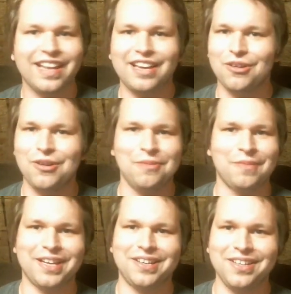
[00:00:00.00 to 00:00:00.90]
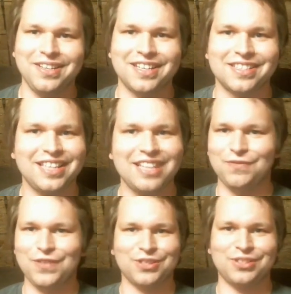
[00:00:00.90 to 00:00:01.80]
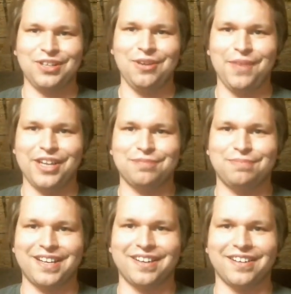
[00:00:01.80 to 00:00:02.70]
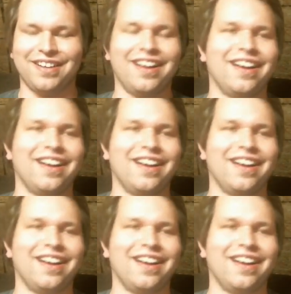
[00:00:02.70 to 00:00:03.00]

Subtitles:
Like, oh my goodness, that feels so much better.